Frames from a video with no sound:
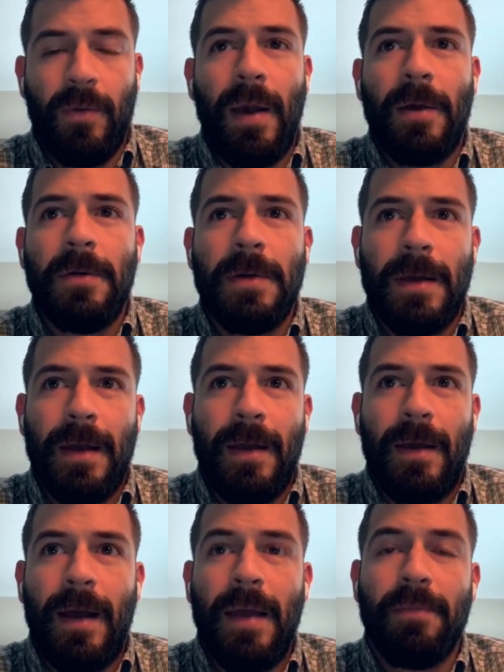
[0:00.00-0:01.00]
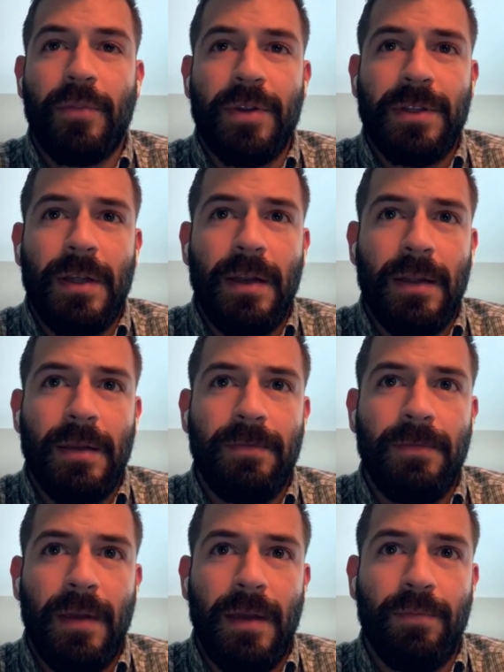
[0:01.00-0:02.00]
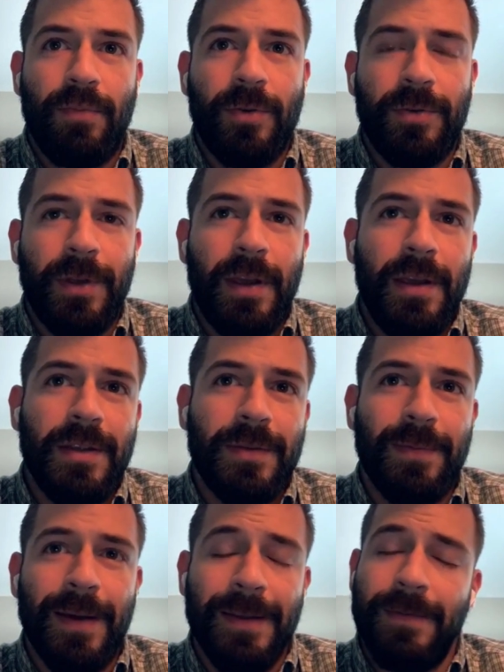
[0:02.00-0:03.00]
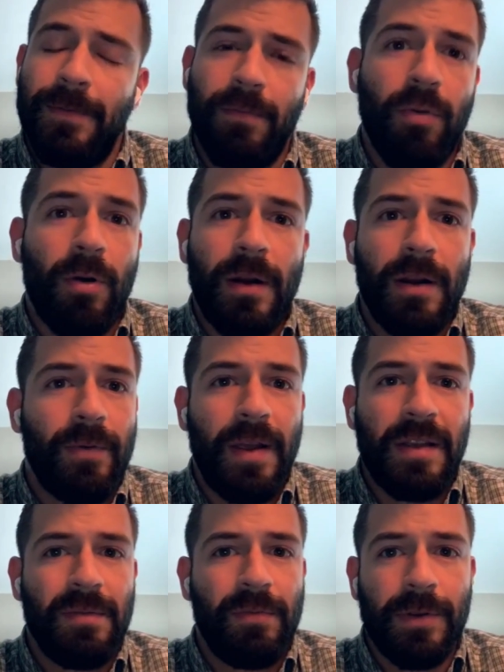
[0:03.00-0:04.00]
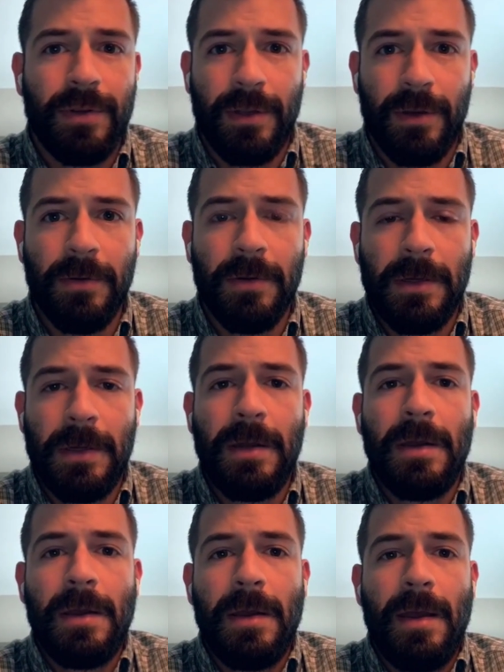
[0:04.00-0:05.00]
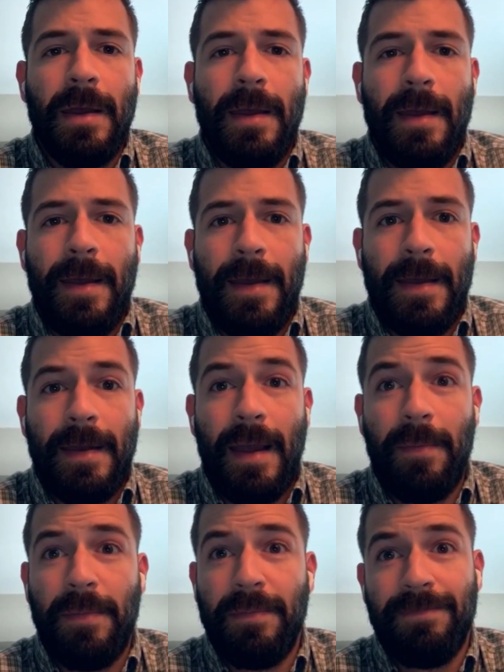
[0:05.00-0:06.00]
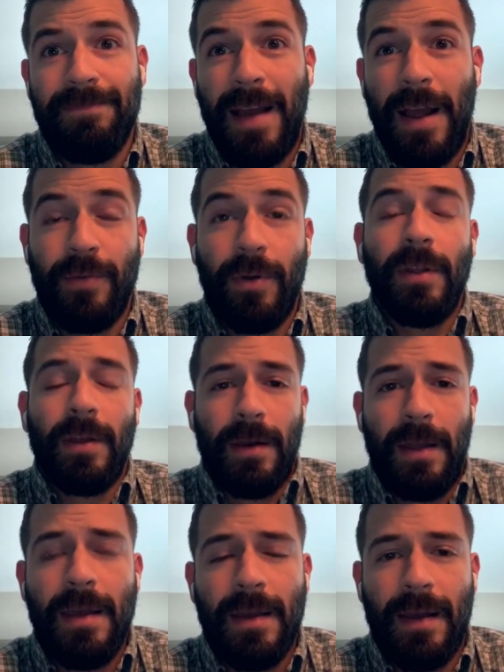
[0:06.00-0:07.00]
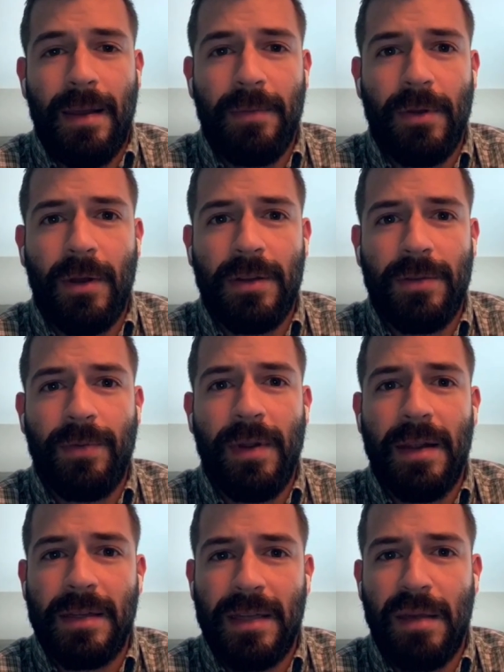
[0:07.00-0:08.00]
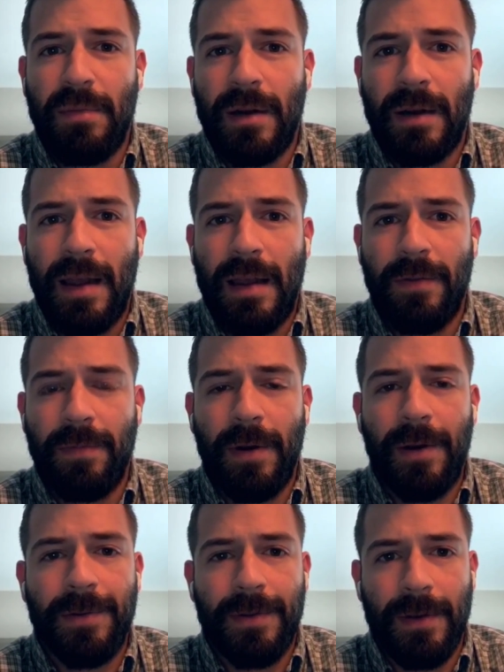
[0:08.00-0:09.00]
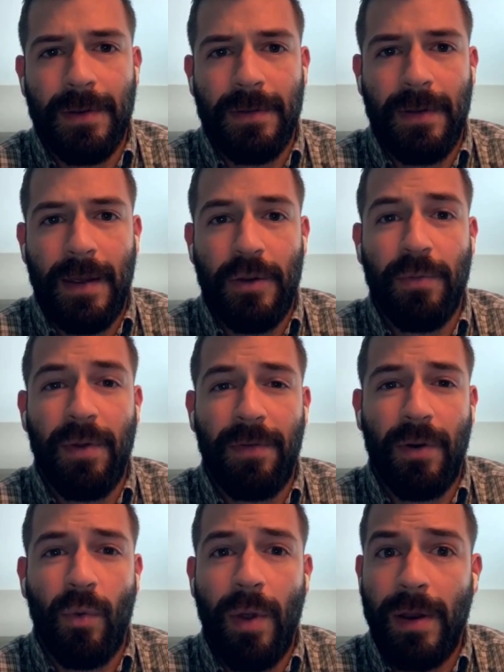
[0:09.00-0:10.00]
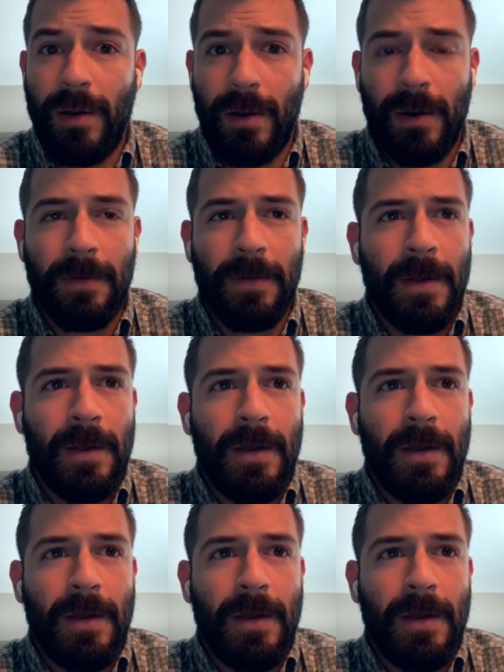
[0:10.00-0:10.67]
Well, I'm Brazilian and Portuguese, but born and raised in Brazil. And ironically, I am not really a summer kind of person. I do prefer winter.